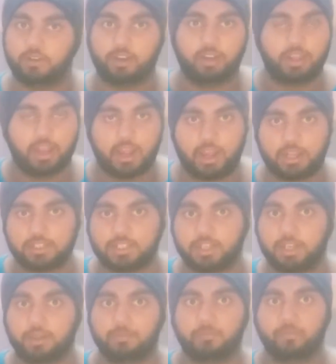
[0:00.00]
really hard
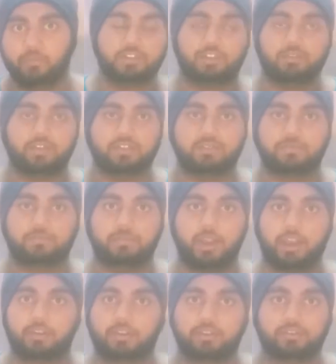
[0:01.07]
time. She was banged